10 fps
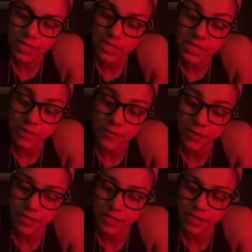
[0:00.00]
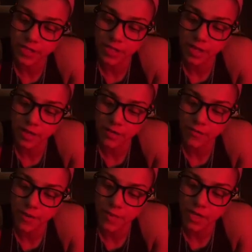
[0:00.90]
is different
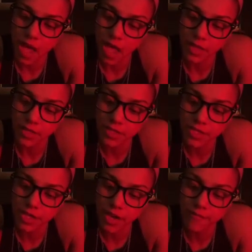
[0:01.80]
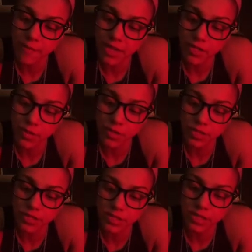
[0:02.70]
from the knowledge of
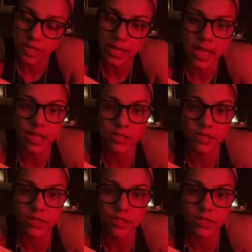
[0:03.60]
mentors and